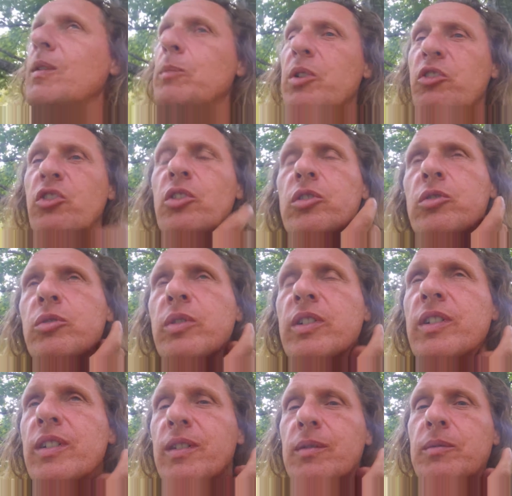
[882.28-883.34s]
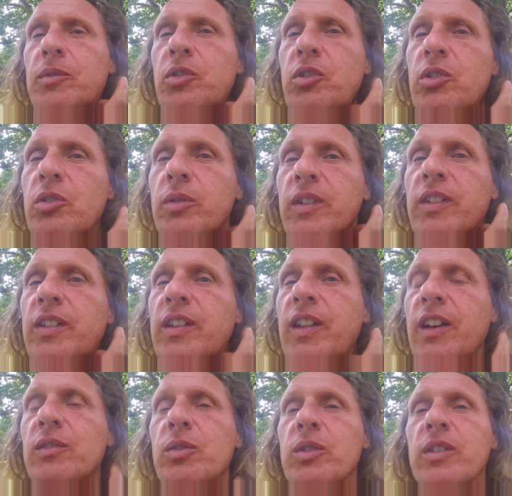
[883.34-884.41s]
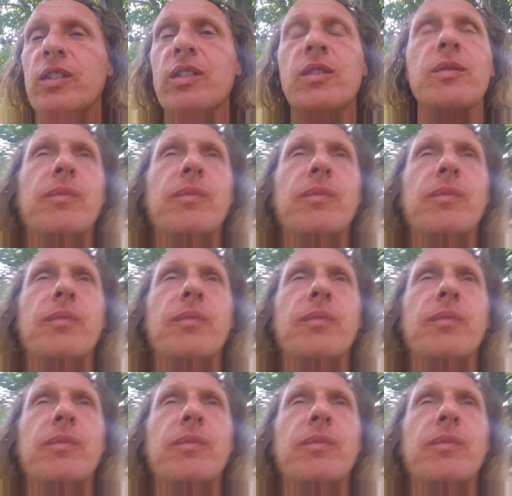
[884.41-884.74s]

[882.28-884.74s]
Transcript: But children, children see that voice.